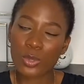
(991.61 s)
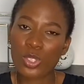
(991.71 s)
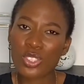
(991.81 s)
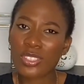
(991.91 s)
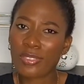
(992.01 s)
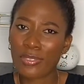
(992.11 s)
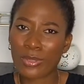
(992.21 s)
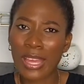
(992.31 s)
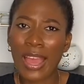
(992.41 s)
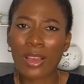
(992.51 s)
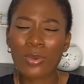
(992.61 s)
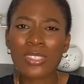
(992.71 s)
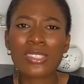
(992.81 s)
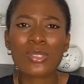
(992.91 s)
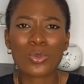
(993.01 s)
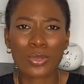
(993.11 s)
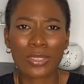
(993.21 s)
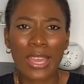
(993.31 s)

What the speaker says: So she just felt, who is this one?